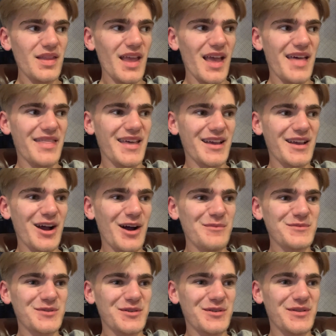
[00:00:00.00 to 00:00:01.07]
And then
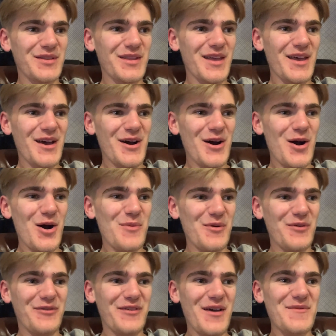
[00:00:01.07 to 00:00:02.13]
comes on
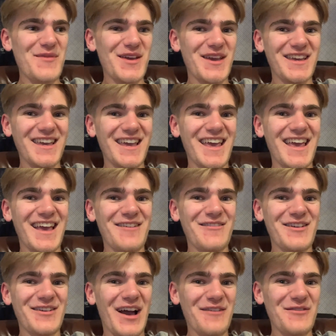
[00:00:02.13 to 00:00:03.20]
Obafemi.
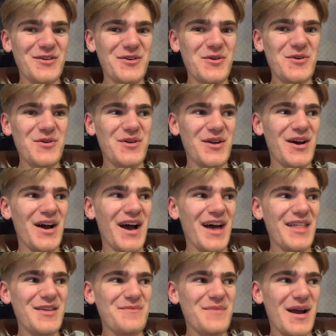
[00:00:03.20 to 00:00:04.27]
We have a corner
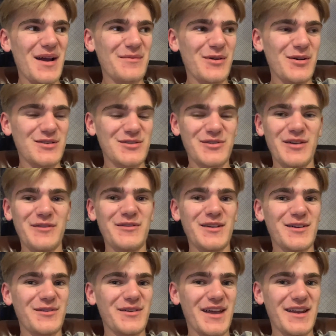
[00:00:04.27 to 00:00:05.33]
at the back post. Great flick
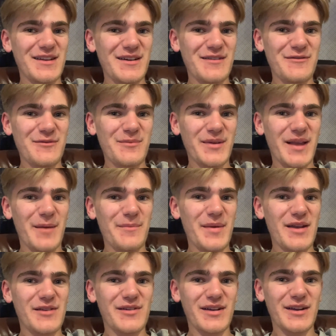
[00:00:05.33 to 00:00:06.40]
on header from Jan
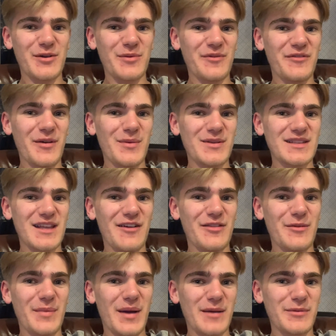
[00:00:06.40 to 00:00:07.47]
Bednarek, and Obafemi's there at the
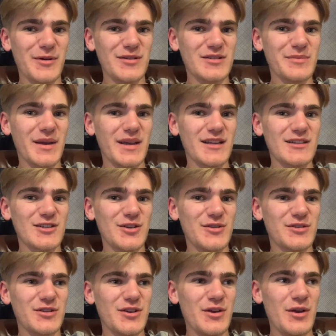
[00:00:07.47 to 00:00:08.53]
back post to make it
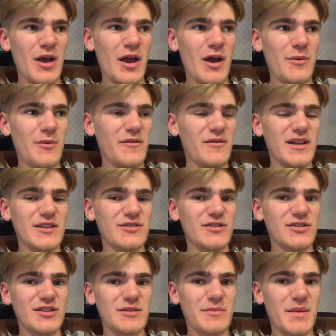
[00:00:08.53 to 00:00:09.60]
2-2 with literally
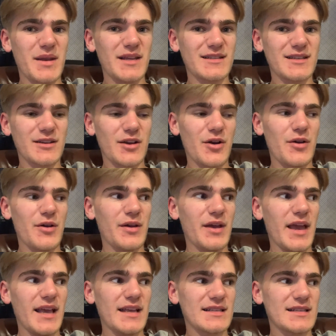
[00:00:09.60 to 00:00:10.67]
just a minute to go.
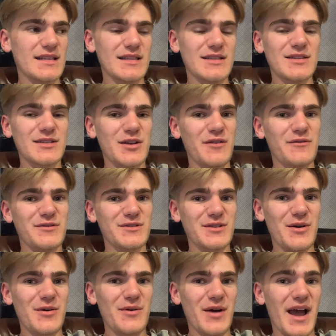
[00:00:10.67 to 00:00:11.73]
It's a deserved result.